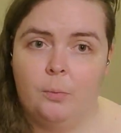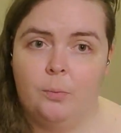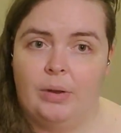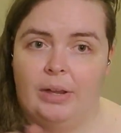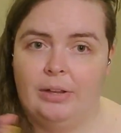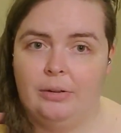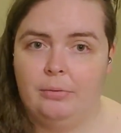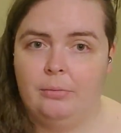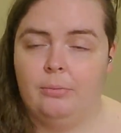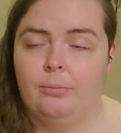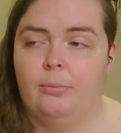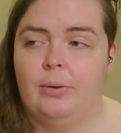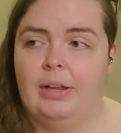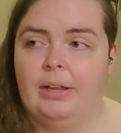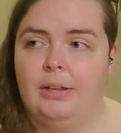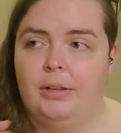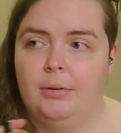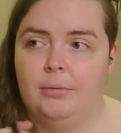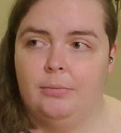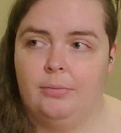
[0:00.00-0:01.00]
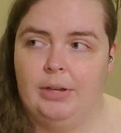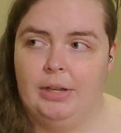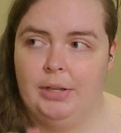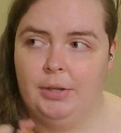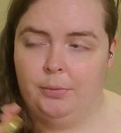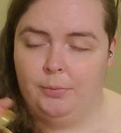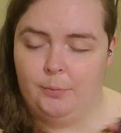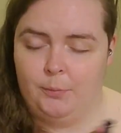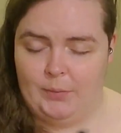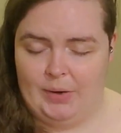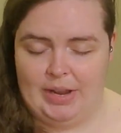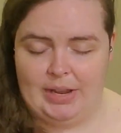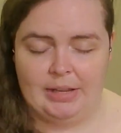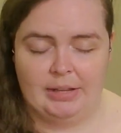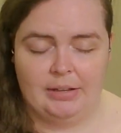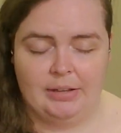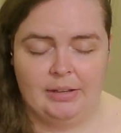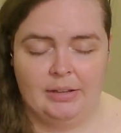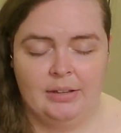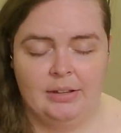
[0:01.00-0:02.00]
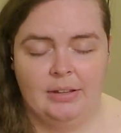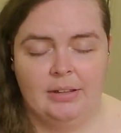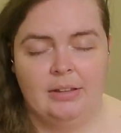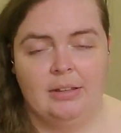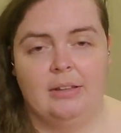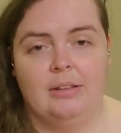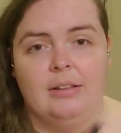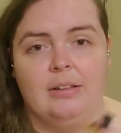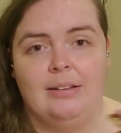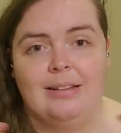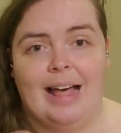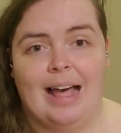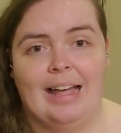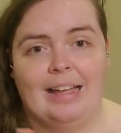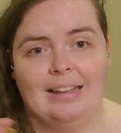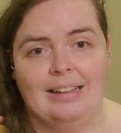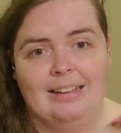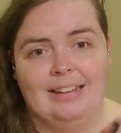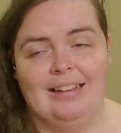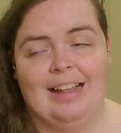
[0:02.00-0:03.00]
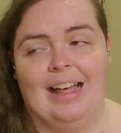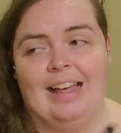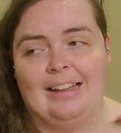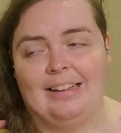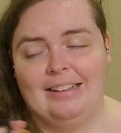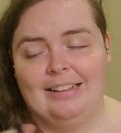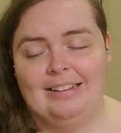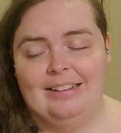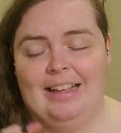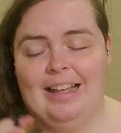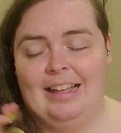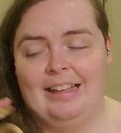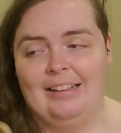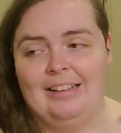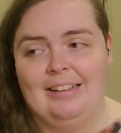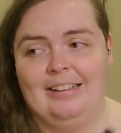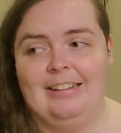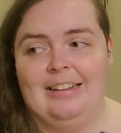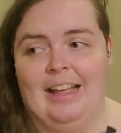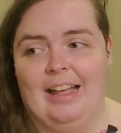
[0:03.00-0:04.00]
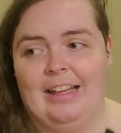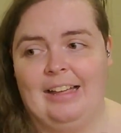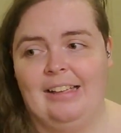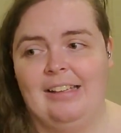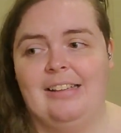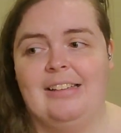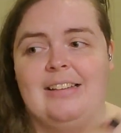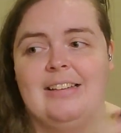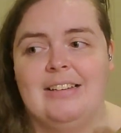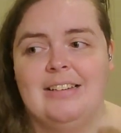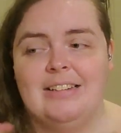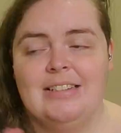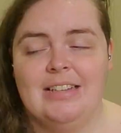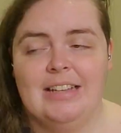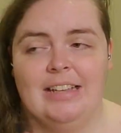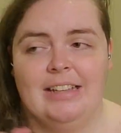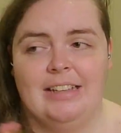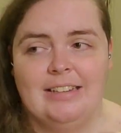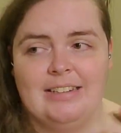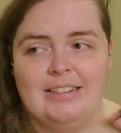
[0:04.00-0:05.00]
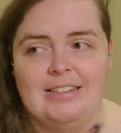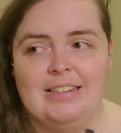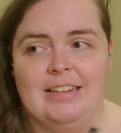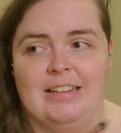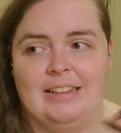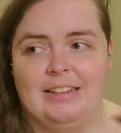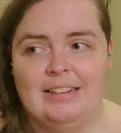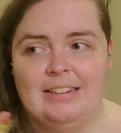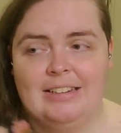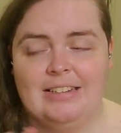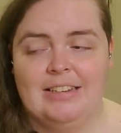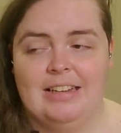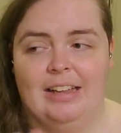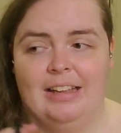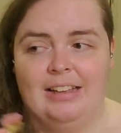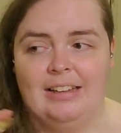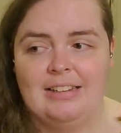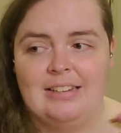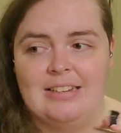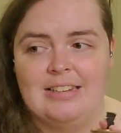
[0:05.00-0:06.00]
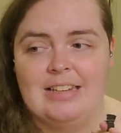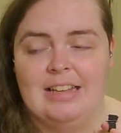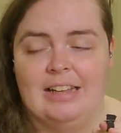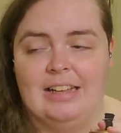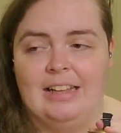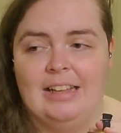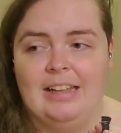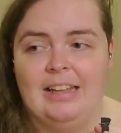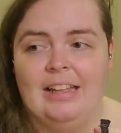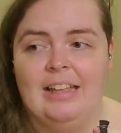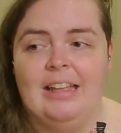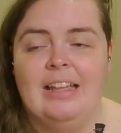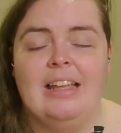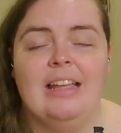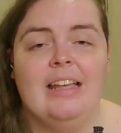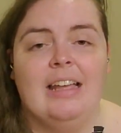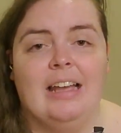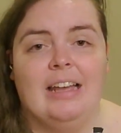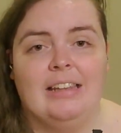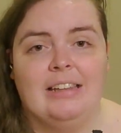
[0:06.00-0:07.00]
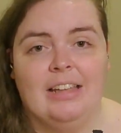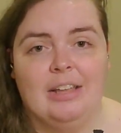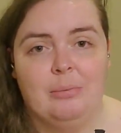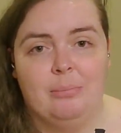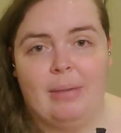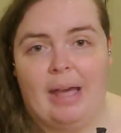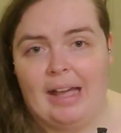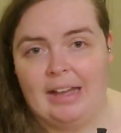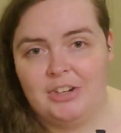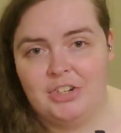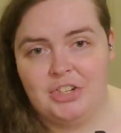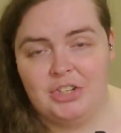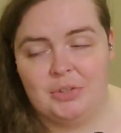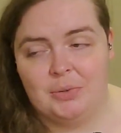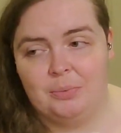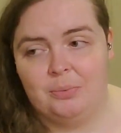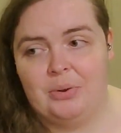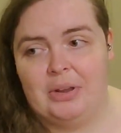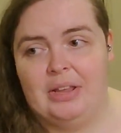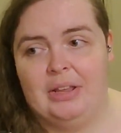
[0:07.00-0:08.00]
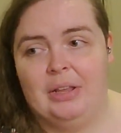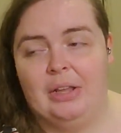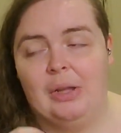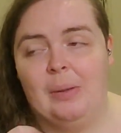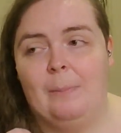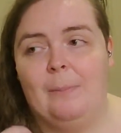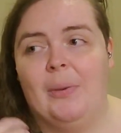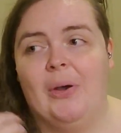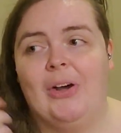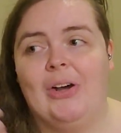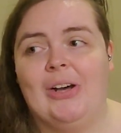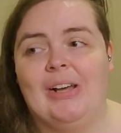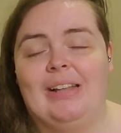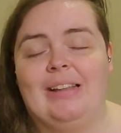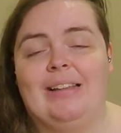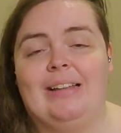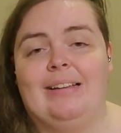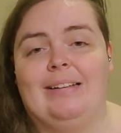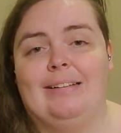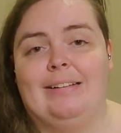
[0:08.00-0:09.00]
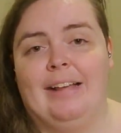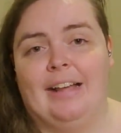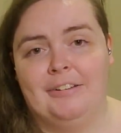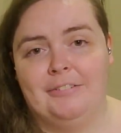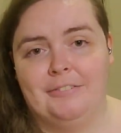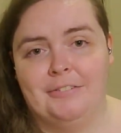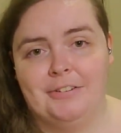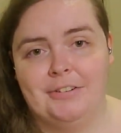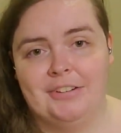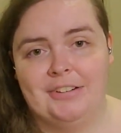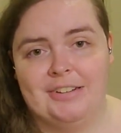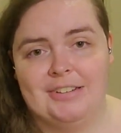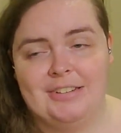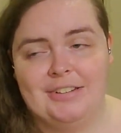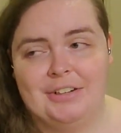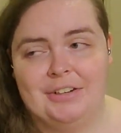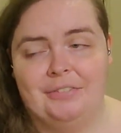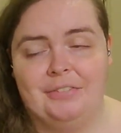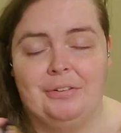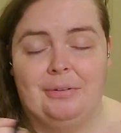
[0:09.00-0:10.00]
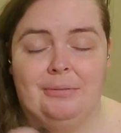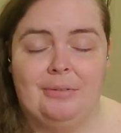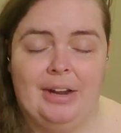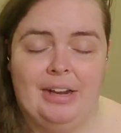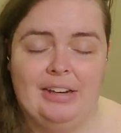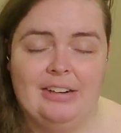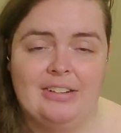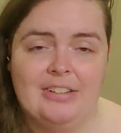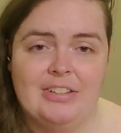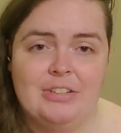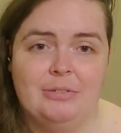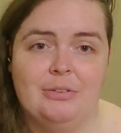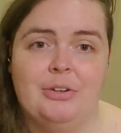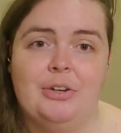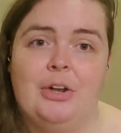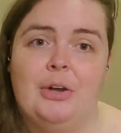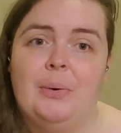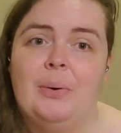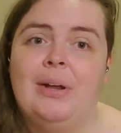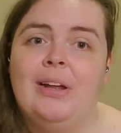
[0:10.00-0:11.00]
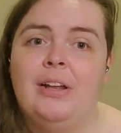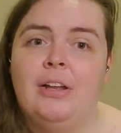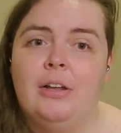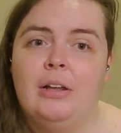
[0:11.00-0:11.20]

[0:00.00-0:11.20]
ring, ring, ring, ring, clack, clack, clack, clack, tick, tick, tick, tick, and then back to the ring, but on the left instead of the right. So we'll go